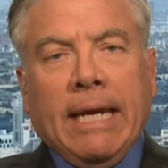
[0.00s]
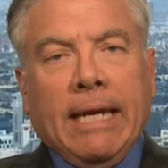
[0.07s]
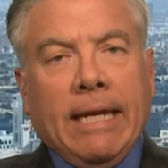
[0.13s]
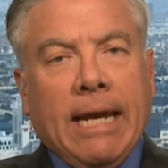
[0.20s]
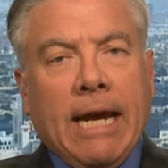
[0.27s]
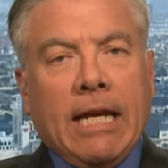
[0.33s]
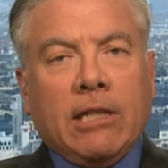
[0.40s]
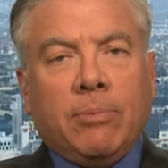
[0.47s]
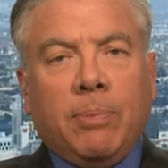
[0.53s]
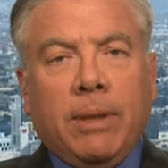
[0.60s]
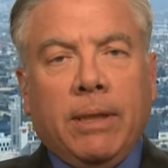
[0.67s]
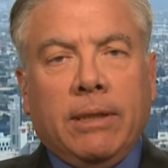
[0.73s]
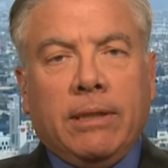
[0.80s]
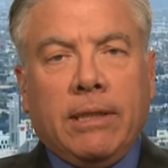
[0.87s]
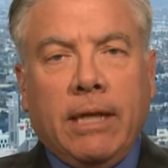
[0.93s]
It has
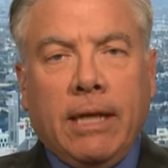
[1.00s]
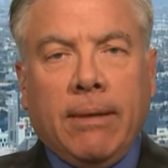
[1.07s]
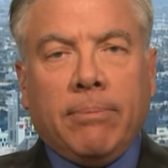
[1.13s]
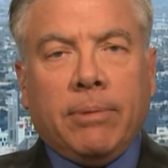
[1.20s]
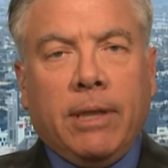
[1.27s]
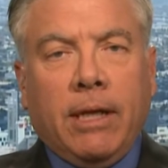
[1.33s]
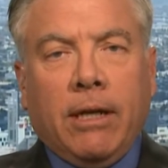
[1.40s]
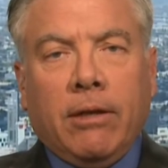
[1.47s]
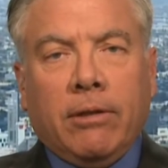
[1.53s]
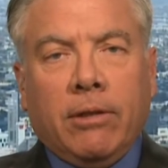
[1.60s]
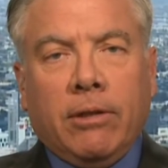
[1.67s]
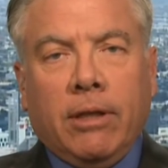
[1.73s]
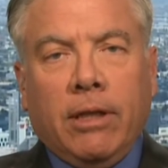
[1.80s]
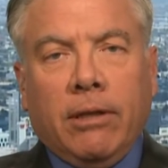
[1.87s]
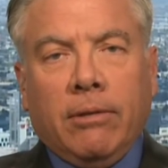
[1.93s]
been tamped down
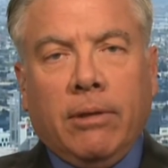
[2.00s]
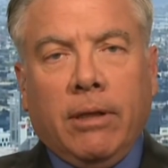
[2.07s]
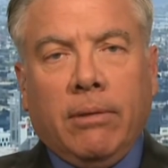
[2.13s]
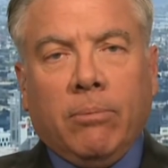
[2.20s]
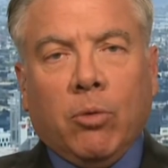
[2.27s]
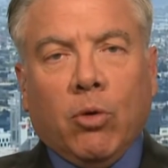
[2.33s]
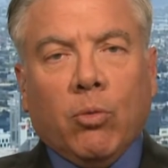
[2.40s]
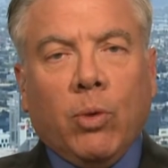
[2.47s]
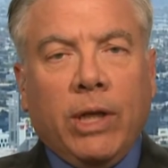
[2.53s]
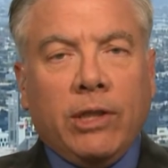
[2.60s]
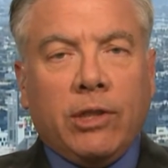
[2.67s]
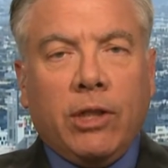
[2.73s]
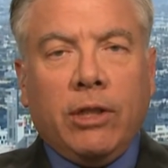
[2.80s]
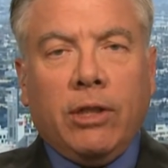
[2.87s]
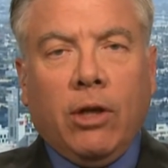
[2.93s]
in more
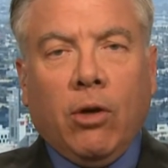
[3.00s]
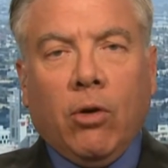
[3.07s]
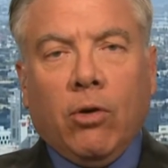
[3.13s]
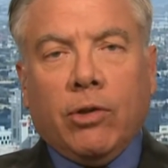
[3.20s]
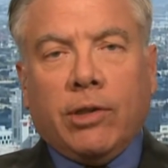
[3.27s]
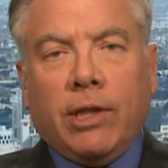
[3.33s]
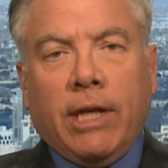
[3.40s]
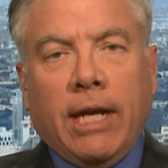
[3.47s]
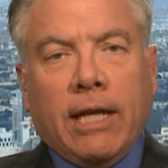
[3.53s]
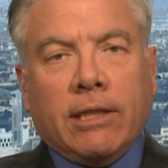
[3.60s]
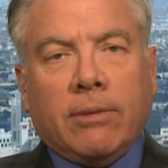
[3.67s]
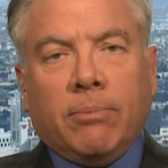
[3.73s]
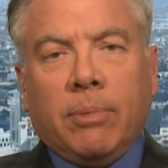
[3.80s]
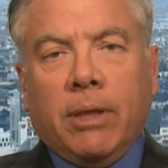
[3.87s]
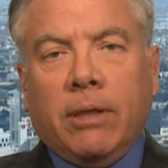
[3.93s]
recent years. It
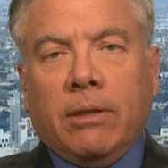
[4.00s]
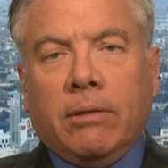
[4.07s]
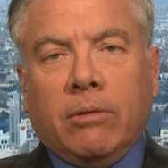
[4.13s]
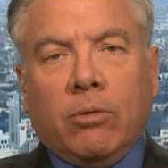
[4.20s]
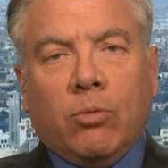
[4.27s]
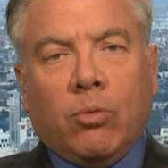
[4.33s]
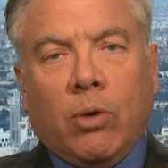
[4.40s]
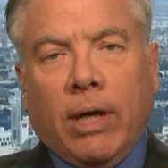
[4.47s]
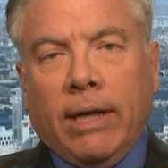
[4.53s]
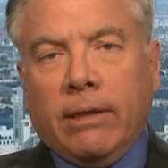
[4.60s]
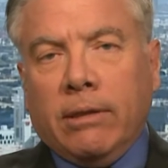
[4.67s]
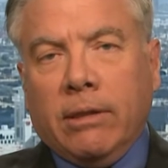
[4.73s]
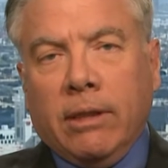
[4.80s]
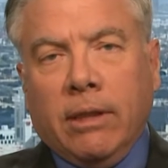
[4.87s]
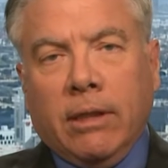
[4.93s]
hasn't been
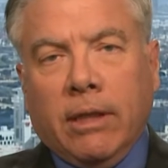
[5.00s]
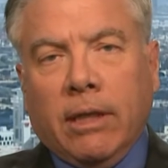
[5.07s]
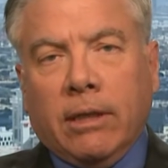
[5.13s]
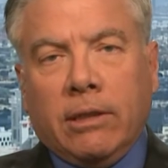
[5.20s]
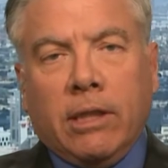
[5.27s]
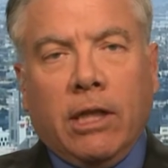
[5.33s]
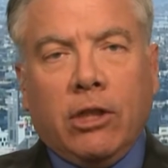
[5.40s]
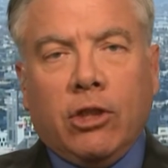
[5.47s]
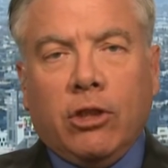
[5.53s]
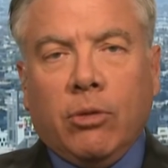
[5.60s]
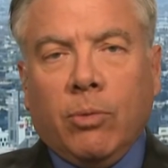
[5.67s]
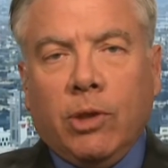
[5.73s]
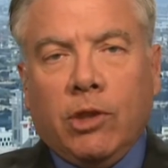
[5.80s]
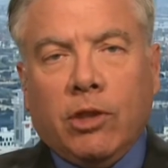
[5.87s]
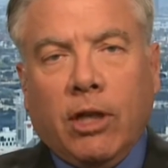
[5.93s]
quite the tension
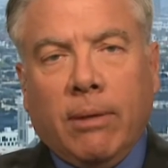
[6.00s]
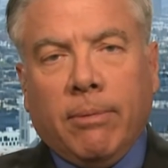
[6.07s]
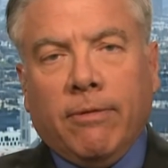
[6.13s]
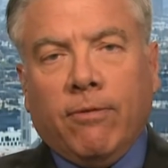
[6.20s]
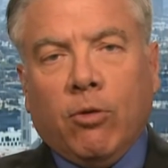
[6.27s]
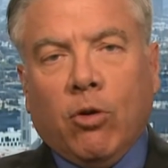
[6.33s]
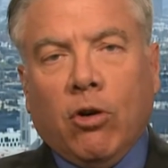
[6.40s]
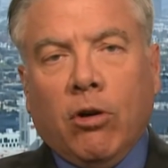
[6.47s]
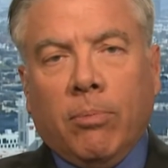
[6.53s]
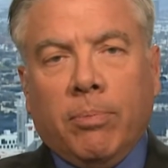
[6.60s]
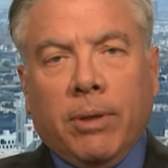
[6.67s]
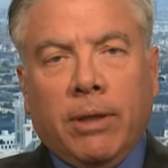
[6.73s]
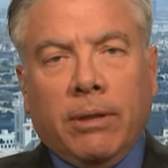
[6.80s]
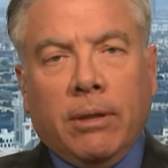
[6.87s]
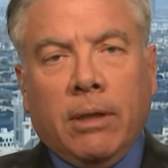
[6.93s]
that we saw before,
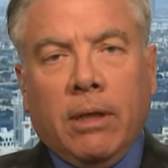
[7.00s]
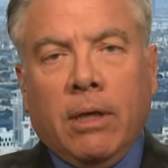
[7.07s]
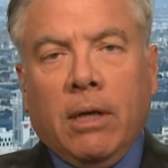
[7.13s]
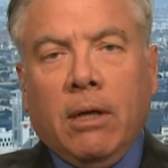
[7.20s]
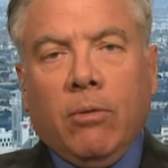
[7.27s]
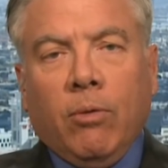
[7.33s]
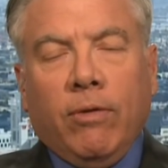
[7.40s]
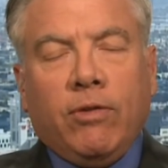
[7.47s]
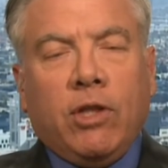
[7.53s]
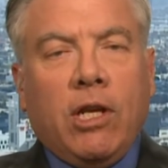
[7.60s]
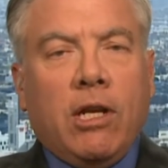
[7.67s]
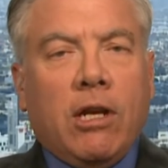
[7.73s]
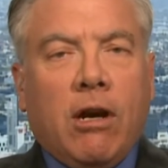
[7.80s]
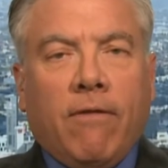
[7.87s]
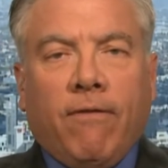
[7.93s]
but we've
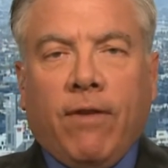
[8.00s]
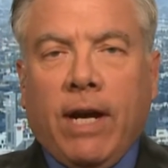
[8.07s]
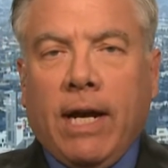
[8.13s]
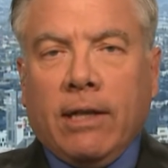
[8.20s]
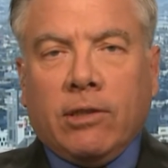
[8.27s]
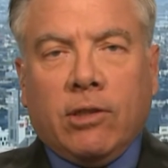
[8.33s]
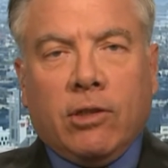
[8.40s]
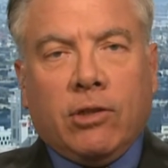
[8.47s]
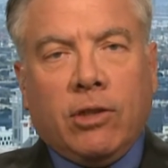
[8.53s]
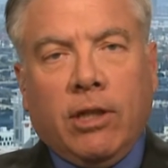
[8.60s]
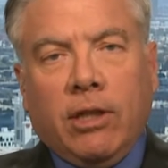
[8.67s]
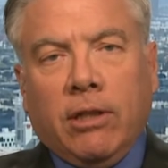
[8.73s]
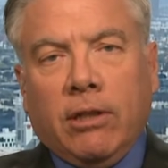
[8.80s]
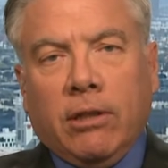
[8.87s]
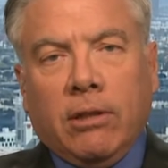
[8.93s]
seen how fast this
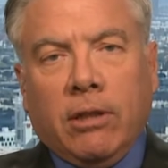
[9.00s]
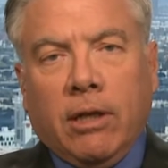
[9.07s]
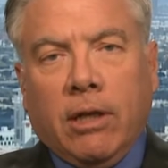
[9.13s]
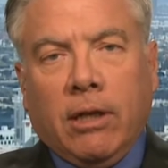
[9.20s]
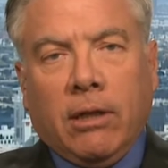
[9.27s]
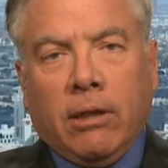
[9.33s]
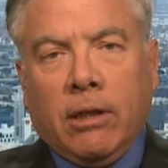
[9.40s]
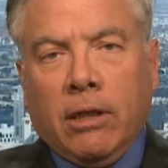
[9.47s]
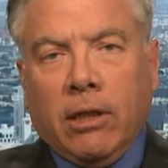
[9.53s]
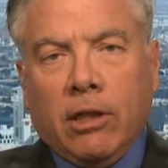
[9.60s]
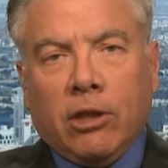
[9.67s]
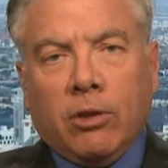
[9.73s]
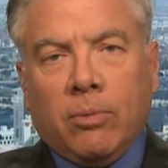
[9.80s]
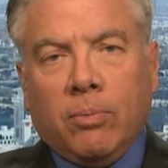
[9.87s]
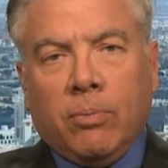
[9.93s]
thing can
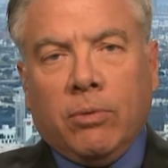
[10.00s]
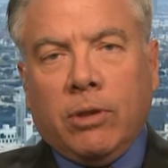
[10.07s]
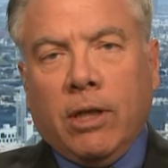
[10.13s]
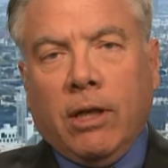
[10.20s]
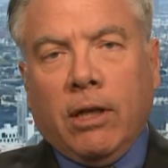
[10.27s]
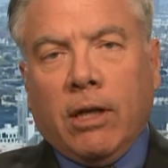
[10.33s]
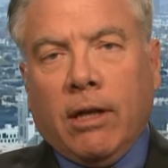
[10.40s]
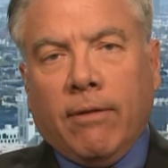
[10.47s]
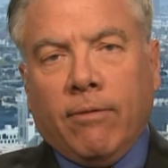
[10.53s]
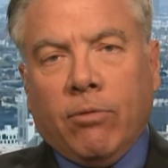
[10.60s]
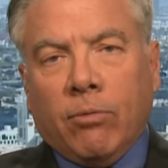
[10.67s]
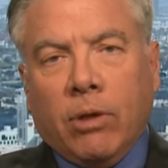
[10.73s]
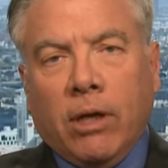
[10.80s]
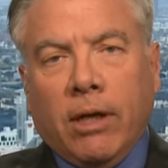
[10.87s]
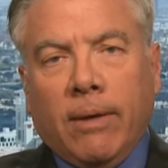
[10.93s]
kind
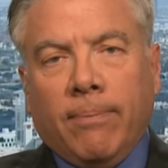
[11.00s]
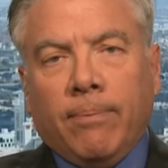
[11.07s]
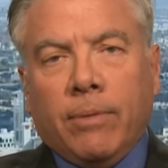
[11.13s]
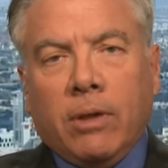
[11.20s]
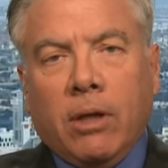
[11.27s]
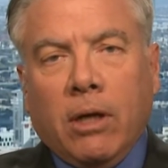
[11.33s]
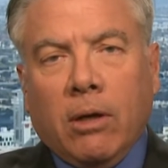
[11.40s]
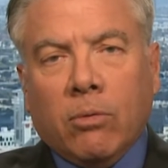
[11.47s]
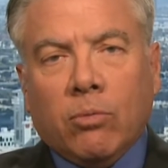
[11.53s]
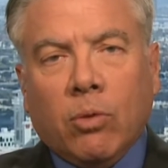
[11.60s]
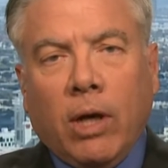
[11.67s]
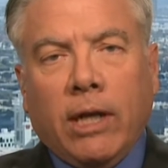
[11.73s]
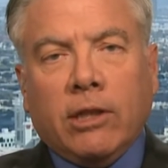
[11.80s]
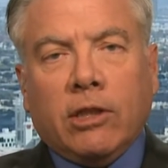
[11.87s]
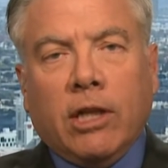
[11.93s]
of
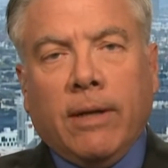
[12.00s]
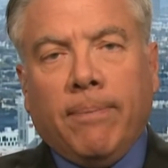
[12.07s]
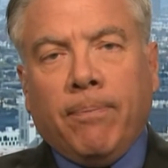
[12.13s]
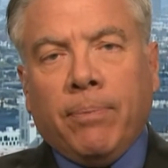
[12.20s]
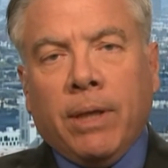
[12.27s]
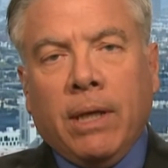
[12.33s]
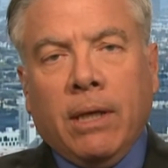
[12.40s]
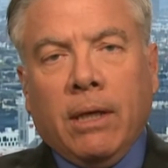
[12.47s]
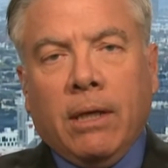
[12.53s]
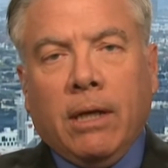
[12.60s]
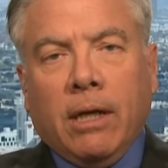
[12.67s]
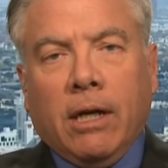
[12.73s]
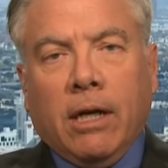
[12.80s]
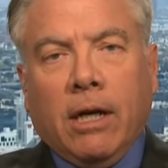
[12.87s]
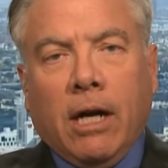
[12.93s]
rise up.
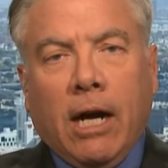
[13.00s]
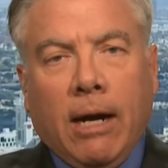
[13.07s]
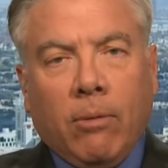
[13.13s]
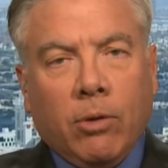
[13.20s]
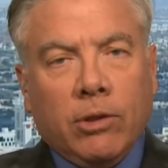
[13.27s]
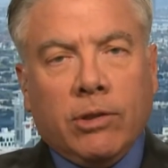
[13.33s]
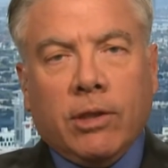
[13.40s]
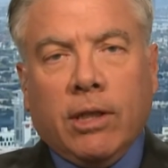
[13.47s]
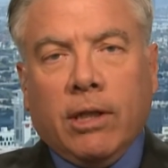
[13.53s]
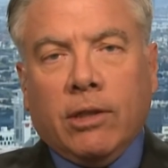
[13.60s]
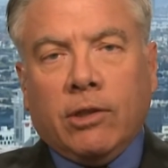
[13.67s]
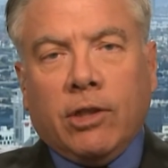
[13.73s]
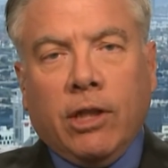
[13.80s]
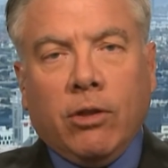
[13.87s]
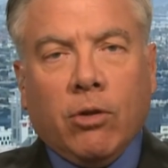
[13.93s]
I was
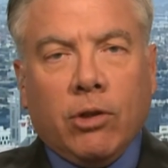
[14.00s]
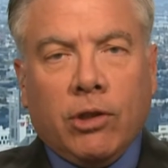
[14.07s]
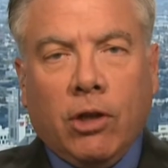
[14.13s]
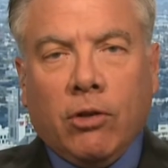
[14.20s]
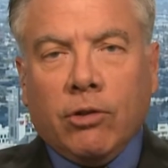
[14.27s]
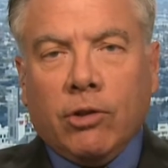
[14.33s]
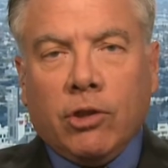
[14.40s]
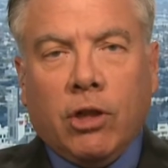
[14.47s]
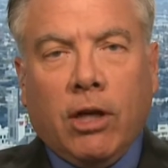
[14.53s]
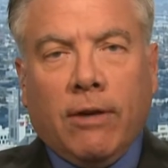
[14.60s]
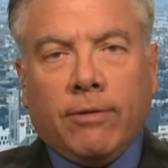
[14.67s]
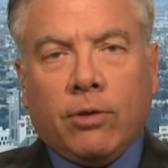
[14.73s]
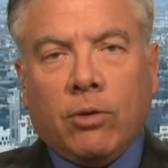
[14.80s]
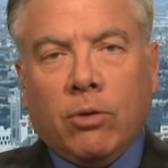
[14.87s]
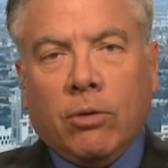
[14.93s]
a senior intelligence
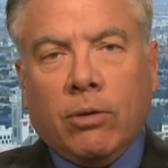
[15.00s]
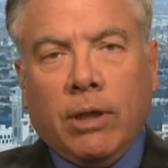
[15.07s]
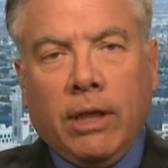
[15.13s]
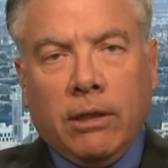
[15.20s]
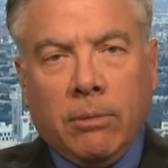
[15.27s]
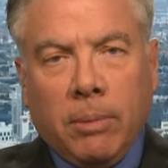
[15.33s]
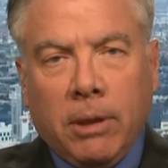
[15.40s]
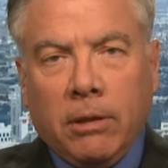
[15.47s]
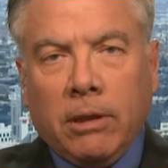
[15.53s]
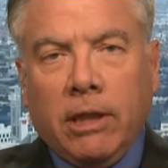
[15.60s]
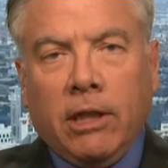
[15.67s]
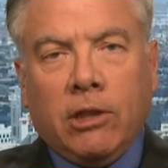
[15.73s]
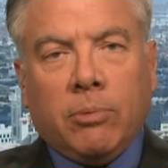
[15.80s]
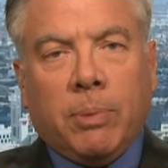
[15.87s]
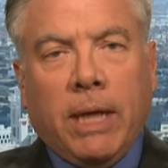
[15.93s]
officer in the Middle
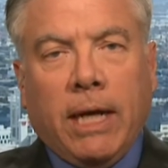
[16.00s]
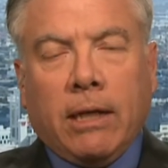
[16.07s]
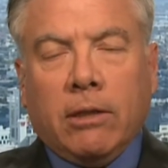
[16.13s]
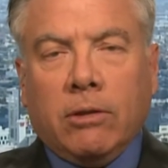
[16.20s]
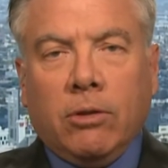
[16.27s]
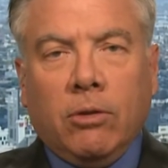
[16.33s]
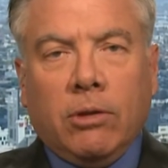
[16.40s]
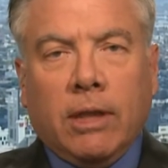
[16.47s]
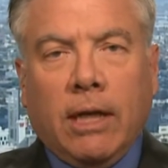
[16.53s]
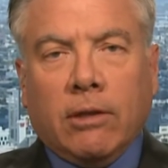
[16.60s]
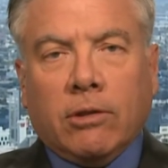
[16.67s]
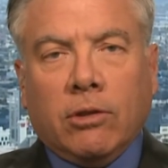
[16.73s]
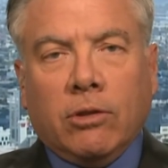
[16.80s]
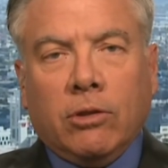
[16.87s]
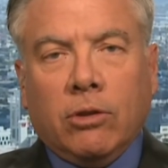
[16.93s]
East back in
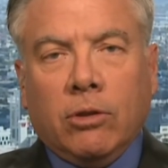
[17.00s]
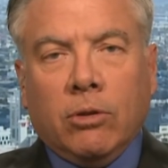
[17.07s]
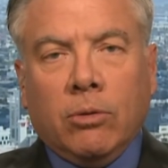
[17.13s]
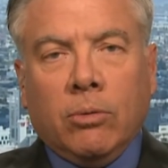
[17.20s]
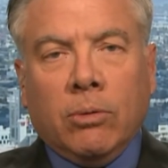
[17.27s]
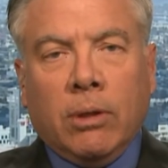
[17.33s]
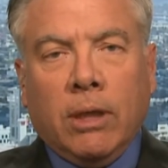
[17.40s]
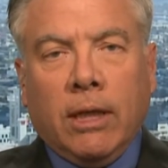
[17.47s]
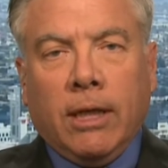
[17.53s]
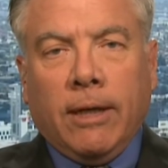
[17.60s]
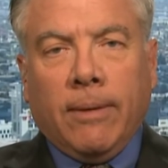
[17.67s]
2002,